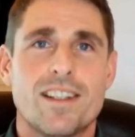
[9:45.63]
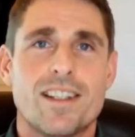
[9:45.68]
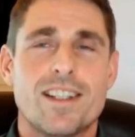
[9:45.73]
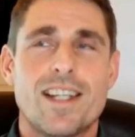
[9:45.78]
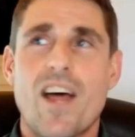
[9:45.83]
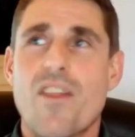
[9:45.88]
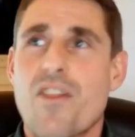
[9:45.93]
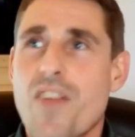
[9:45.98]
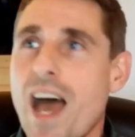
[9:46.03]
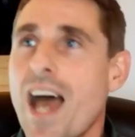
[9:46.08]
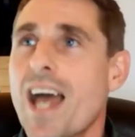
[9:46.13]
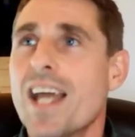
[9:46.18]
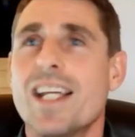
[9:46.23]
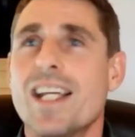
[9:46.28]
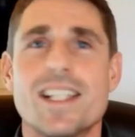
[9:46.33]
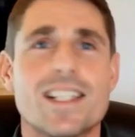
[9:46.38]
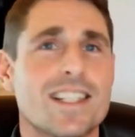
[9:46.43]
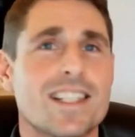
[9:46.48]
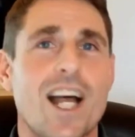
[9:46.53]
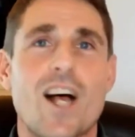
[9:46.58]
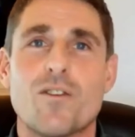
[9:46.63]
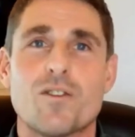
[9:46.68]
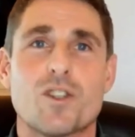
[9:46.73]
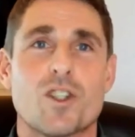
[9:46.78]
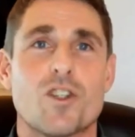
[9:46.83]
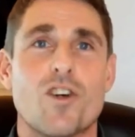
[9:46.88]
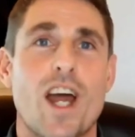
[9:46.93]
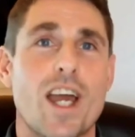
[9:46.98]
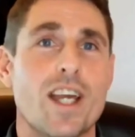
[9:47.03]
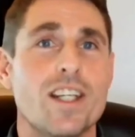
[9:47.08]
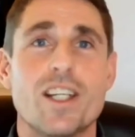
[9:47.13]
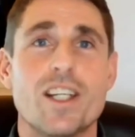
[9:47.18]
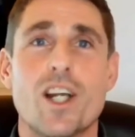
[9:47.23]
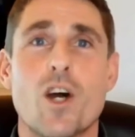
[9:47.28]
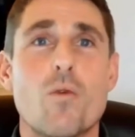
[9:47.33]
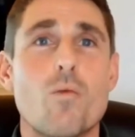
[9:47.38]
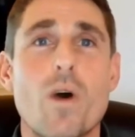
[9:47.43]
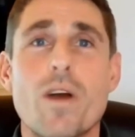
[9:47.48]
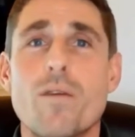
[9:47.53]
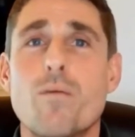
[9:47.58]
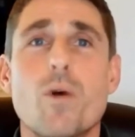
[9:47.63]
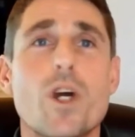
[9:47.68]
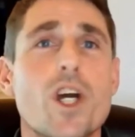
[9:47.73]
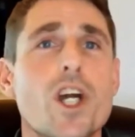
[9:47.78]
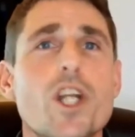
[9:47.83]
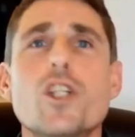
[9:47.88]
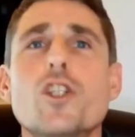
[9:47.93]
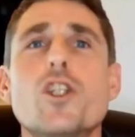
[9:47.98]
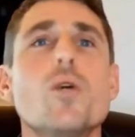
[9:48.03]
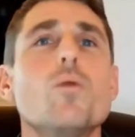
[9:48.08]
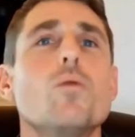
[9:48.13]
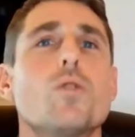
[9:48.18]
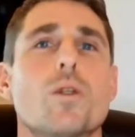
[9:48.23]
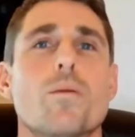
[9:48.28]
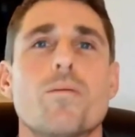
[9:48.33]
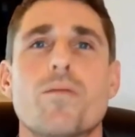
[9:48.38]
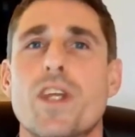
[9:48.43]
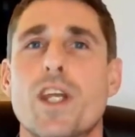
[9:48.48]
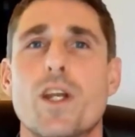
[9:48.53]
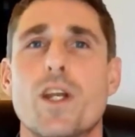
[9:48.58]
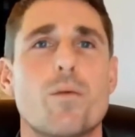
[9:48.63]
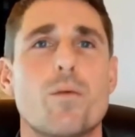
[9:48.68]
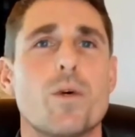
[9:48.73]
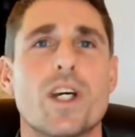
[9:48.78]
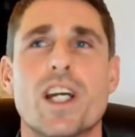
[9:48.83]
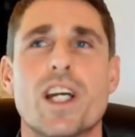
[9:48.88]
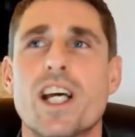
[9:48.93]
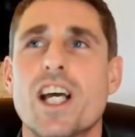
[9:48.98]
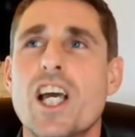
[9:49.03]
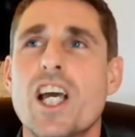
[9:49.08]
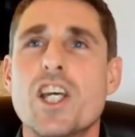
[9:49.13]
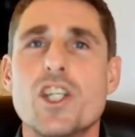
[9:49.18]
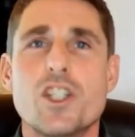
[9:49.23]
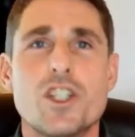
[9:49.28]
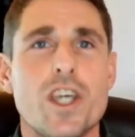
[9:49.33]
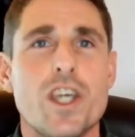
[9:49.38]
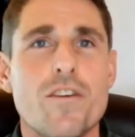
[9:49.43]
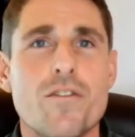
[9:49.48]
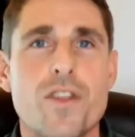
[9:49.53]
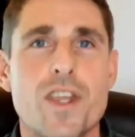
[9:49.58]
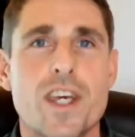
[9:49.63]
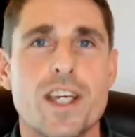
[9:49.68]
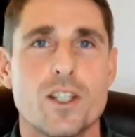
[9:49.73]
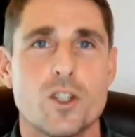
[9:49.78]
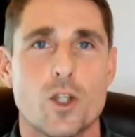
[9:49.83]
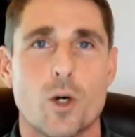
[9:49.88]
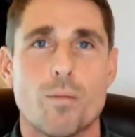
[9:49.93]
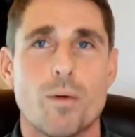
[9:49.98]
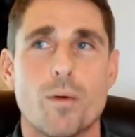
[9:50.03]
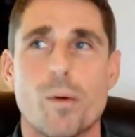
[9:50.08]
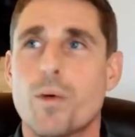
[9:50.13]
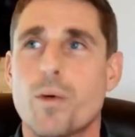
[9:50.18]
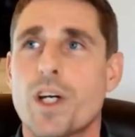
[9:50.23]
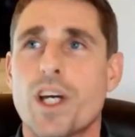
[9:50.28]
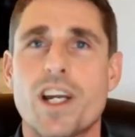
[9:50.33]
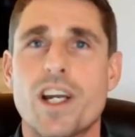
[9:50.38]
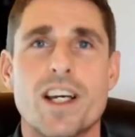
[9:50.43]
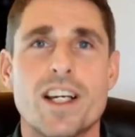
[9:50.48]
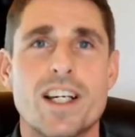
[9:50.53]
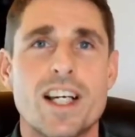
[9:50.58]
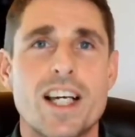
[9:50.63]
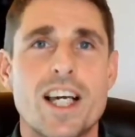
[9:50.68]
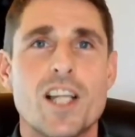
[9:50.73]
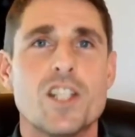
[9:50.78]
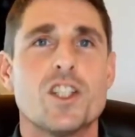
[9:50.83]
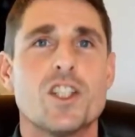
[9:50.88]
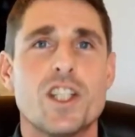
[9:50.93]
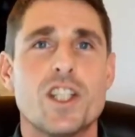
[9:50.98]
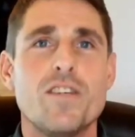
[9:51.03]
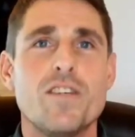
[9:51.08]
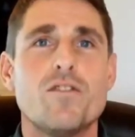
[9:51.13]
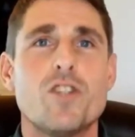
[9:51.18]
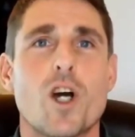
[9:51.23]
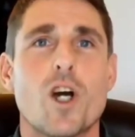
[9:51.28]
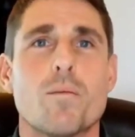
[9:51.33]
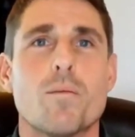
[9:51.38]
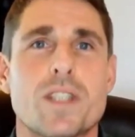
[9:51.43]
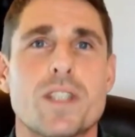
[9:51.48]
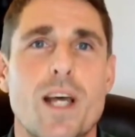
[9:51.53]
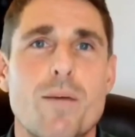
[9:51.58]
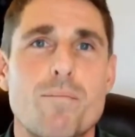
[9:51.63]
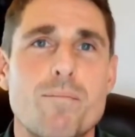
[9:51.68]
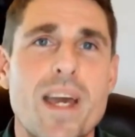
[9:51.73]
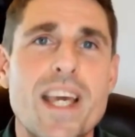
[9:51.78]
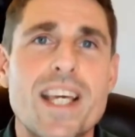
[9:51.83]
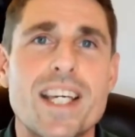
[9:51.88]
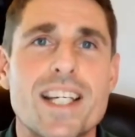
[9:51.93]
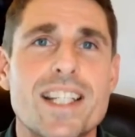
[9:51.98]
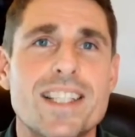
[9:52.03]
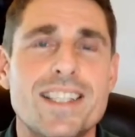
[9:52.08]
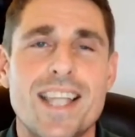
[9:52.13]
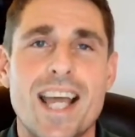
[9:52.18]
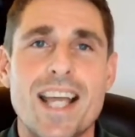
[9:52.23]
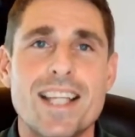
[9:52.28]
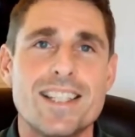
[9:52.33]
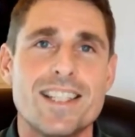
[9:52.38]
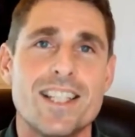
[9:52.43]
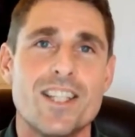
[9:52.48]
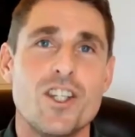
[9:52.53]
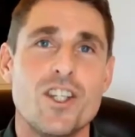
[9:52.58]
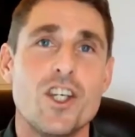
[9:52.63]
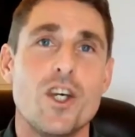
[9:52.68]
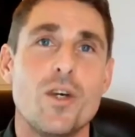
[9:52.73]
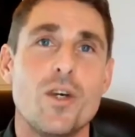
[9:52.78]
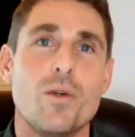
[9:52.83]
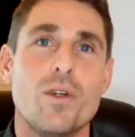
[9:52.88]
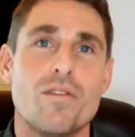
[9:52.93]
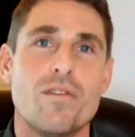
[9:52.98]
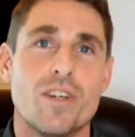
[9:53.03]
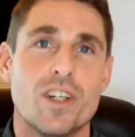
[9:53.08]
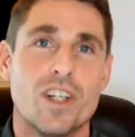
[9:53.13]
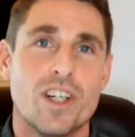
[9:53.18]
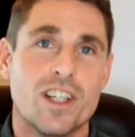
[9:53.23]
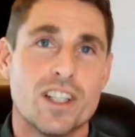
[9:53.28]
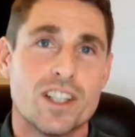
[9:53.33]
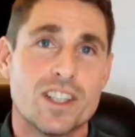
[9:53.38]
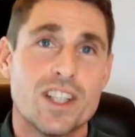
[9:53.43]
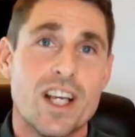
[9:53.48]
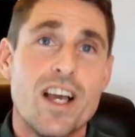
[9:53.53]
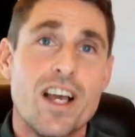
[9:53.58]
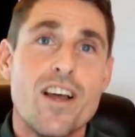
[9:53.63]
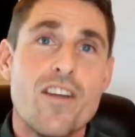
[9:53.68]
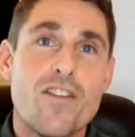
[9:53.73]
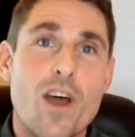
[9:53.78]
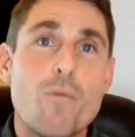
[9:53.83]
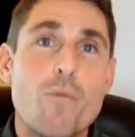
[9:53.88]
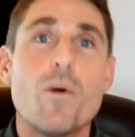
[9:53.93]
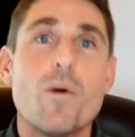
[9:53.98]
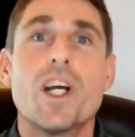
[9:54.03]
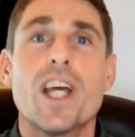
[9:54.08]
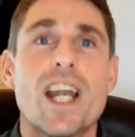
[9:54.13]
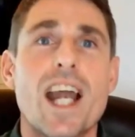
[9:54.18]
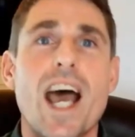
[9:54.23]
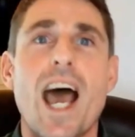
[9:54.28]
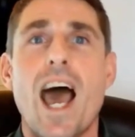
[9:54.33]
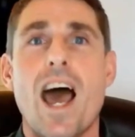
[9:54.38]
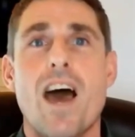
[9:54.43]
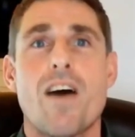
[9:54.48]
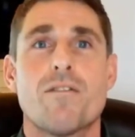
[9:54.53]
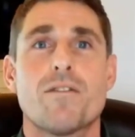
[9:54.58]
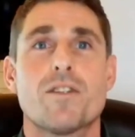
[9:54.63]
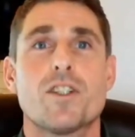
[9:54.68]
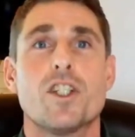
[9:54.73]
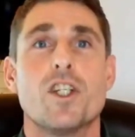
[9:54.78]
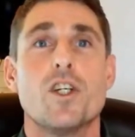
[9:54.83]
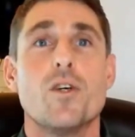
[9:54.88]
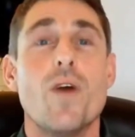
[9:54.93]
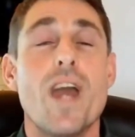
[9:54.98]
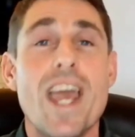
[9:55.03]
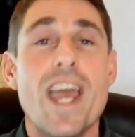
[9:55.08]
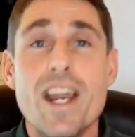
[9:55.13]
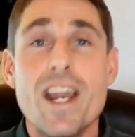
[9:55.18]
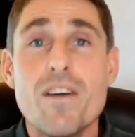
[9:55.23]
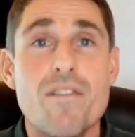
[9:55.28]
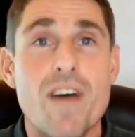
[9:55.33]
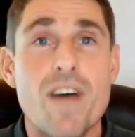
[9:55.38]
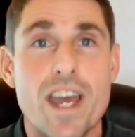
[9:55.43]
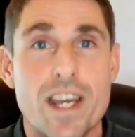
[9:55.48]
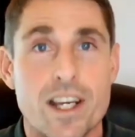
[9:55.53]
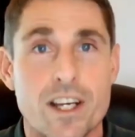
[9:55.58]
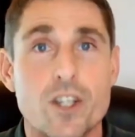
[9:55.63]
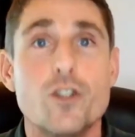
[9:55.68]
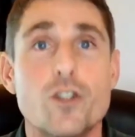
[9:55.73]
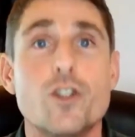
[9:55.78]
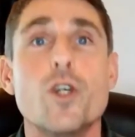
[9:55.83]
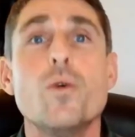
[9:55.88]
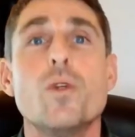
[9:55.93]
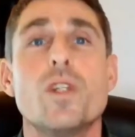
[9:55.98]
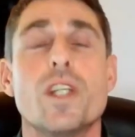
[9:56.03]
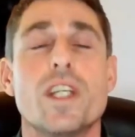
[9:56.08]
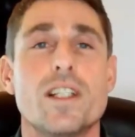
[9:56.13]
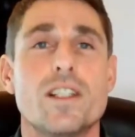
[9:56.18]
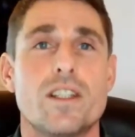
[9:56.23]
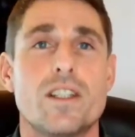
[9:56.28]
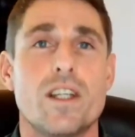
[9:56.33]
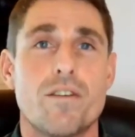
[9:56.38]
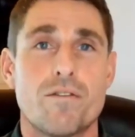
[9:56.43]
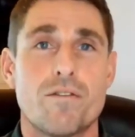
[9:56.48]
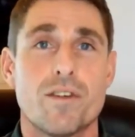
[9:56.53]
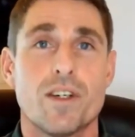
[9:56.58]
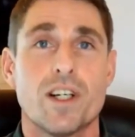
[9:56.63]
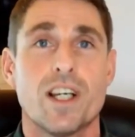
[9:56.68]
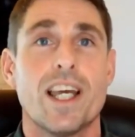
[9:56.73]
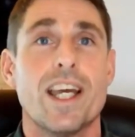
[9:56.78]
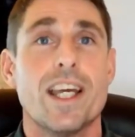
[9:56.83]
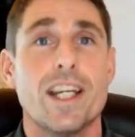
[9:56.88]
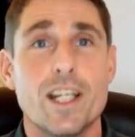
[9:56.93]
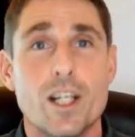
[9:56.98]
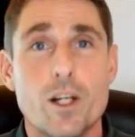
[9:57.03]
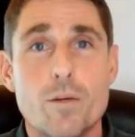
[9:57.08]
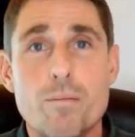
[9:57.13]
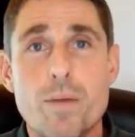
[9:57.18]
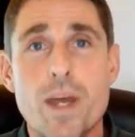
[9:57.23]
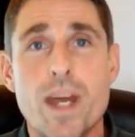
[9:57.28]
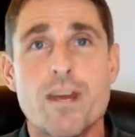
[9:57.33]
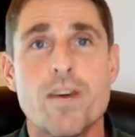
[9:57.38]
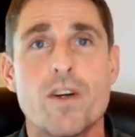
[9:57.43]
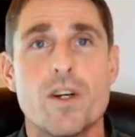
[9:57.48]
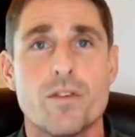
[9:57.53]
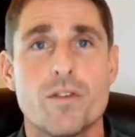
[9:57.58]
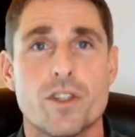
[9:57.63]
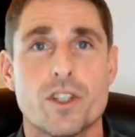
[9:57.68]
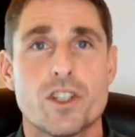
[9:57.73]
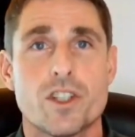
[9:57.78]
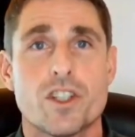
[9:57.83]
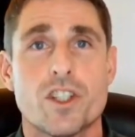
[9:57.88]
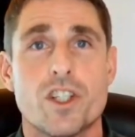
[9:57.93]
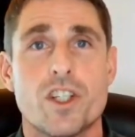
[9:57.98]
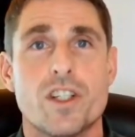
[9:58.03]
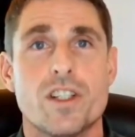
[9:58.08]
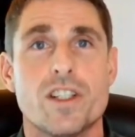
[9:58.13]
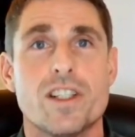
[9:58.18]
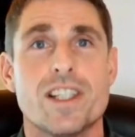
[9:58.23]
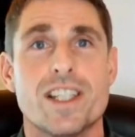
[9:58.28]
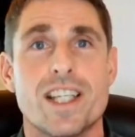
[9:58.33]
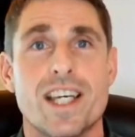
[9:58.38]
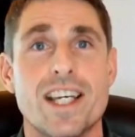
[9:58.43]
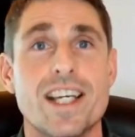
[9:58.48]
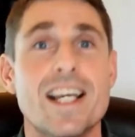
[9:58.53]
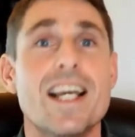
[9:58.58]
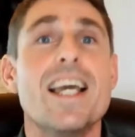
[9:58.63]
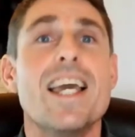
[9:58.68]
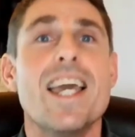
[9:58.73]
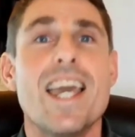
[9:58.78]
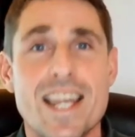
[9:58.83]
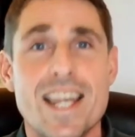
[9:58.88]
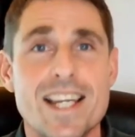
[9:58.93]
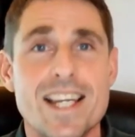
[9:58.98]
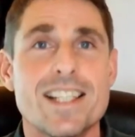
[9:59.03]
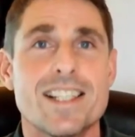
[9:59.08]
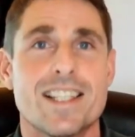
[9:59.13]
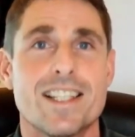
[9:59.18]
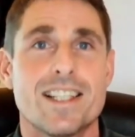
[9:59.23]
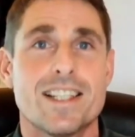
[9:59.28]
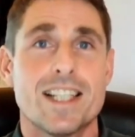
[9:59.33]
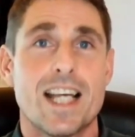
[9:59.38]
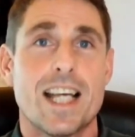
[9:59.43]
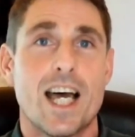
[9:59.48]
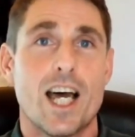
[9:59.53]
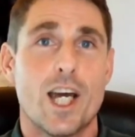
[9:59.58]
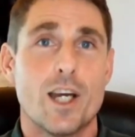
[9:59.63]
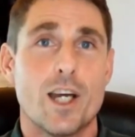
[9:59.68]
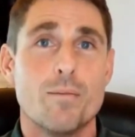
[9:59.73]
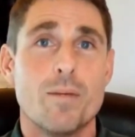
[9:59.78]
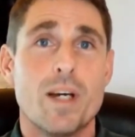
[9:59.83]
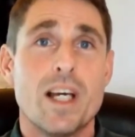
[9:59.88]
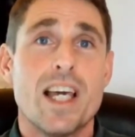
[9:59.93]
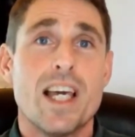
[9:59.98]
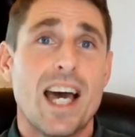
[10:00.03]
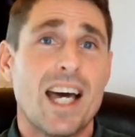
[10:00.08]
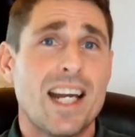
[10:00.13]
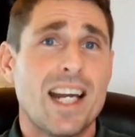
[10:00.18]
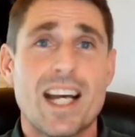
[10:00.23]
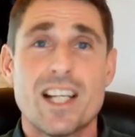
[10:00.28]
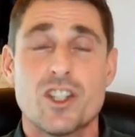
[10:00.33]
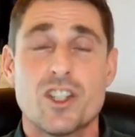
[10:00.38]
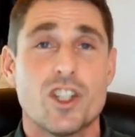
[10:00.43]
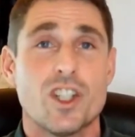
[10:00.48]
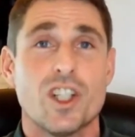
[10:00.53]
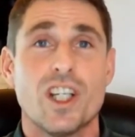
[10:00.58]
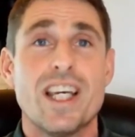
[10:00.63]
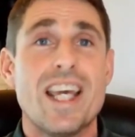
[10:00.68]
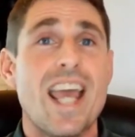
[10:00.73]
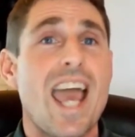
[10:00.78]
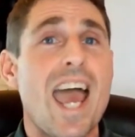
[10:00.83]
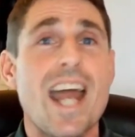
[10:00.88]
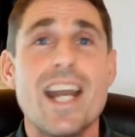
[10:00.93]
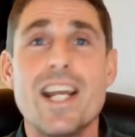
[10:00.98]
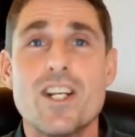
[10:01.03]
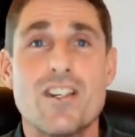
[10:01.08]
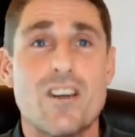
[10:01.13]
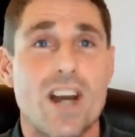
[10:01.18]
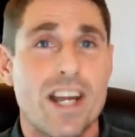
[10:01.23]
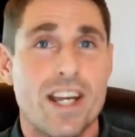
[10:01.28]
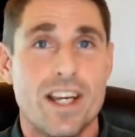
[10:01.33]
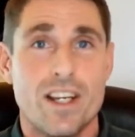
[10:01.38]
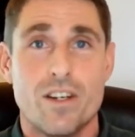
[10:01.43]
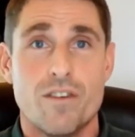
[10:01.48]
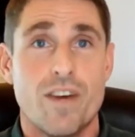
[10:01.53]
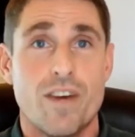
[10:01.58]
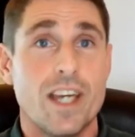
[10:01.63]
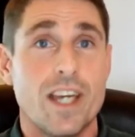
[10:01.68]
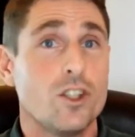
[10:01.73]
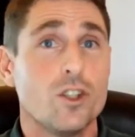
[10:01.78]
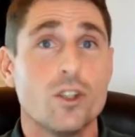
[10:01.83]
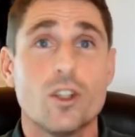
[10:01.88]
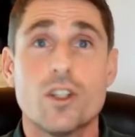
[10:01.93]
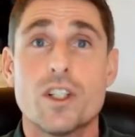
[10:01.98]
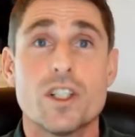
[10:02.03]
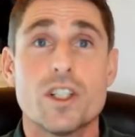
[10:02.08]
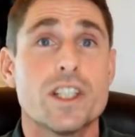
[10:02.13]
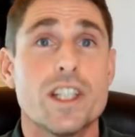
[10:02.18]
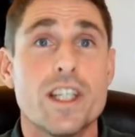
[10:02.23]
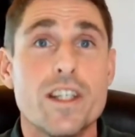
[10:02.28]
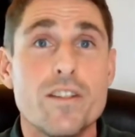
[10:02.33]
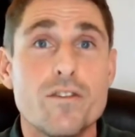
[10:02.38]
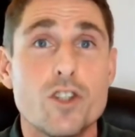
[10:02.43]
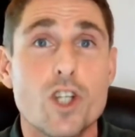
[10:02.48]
Now that in itself's great. You know, if we're going to do something, if we're going to shift things up, if we're going to, as Steve Jobs said, make it a dent in the universe, then we're going to have to innovate and do things differently. And in a period of uncertainty, it is the time. And actually, any great innovation, look at Steve